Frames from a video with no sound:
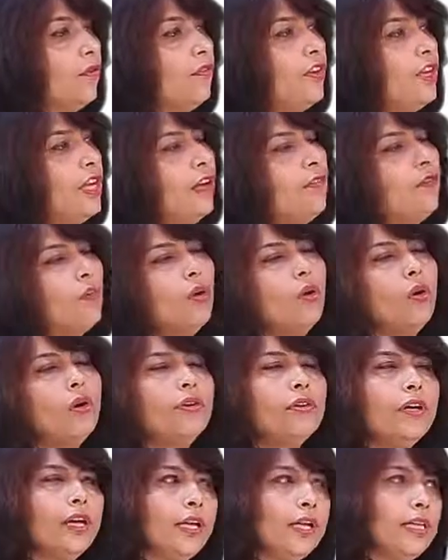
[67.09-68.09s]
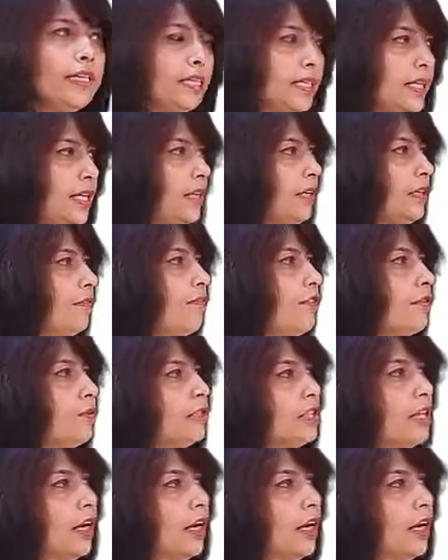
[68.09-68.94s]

We have already seen diffuse